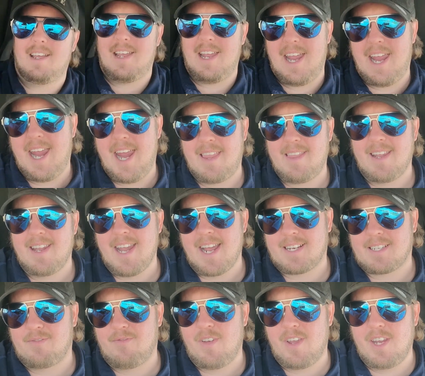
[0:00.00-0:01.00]
and the
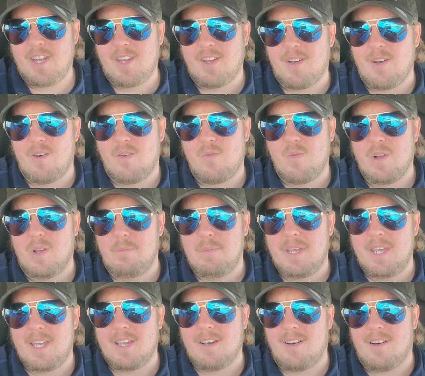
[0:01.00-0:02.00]
next video will
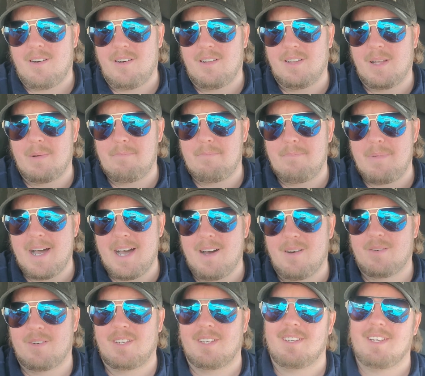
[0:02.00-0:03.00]
be all
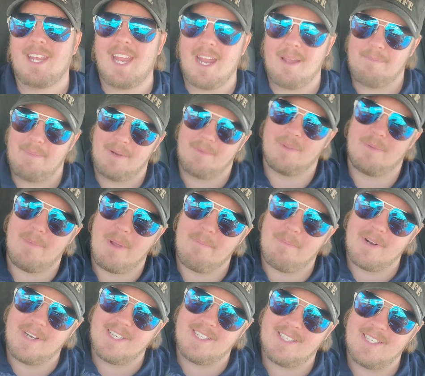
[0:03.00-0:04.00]
about camping with my
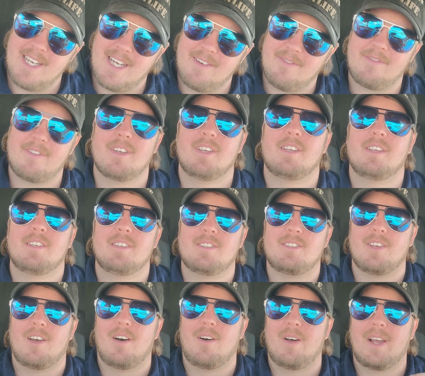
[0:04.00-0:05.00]
buddy Steve.
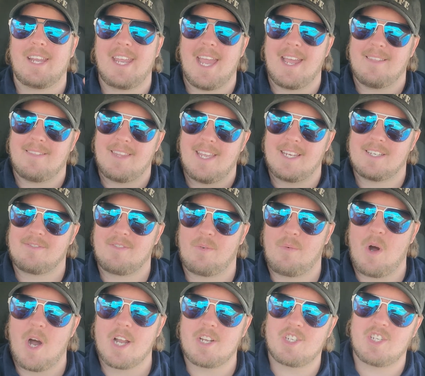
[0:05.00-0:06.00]
So again, thanks for
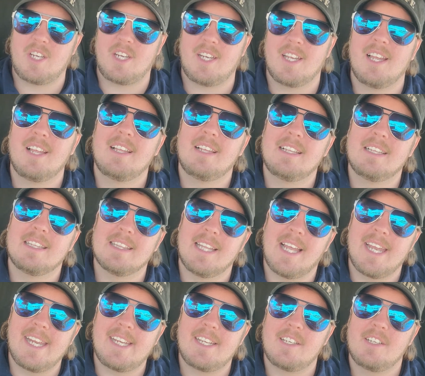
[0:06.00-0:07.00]
watching.
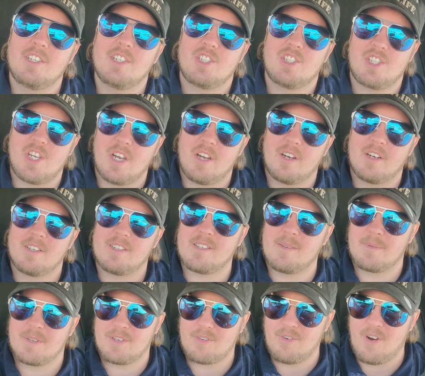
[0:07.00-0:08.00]
Like, share,
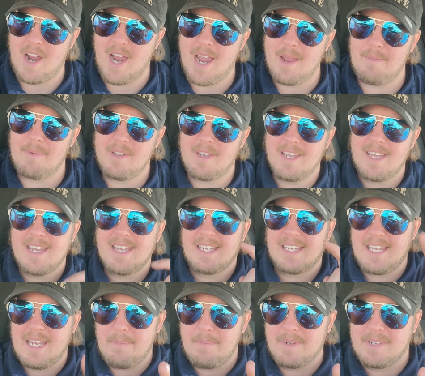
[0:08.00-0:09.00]
subscribe,
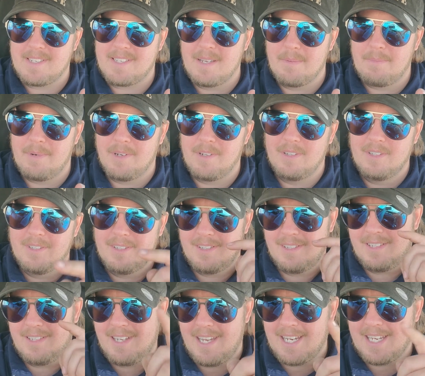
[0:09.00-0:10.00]
keep it simple,
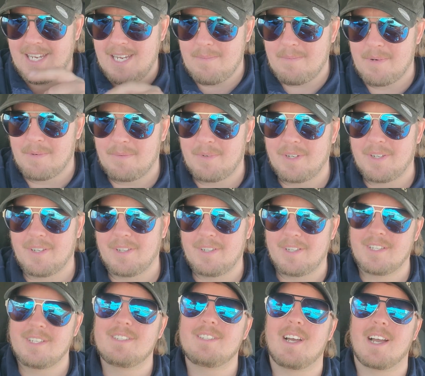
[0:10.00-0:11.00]
and keep it real.
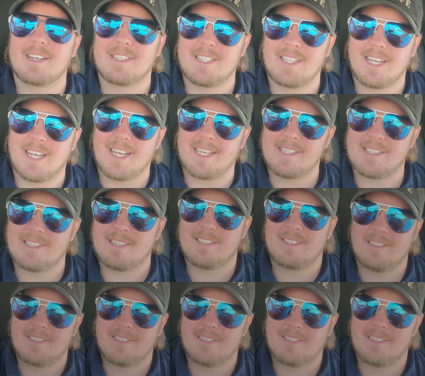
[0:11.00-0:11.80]
Talk to you guys.